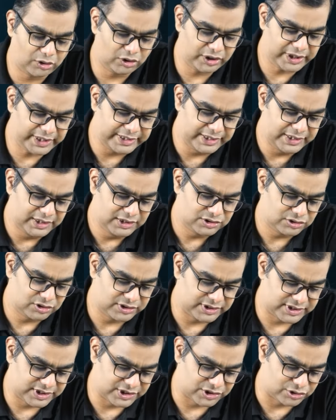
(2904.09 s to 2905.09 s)
Okay, so
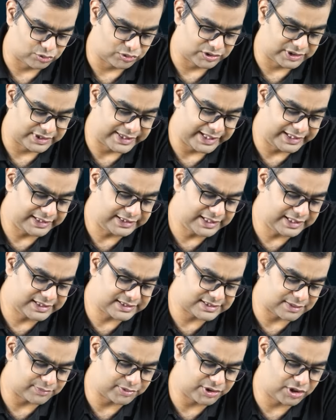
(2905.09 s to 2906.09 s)
this is 2. Then there
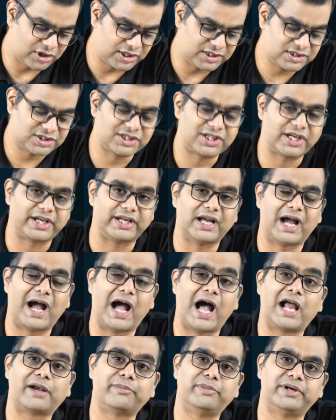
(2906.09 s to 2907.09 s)
is something called as 3,
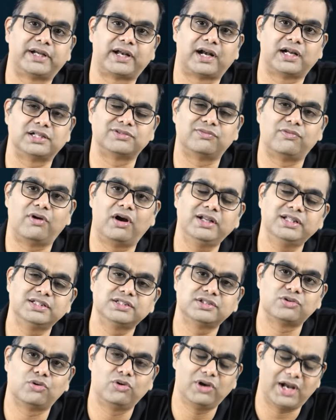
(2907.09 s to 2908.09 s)
arbitrage. What is
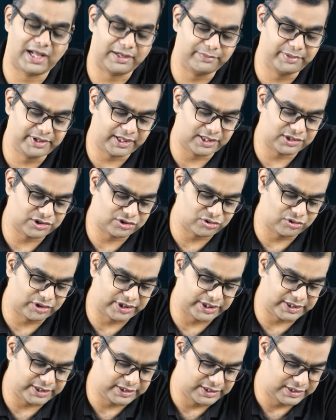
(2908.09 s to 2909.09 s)
this whole arbitrage
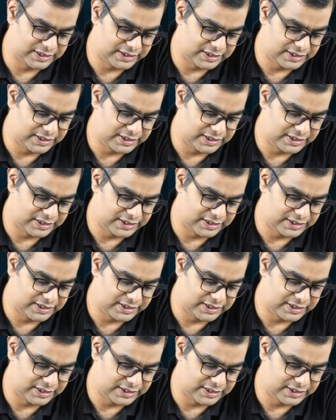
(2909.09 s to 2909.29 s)
story?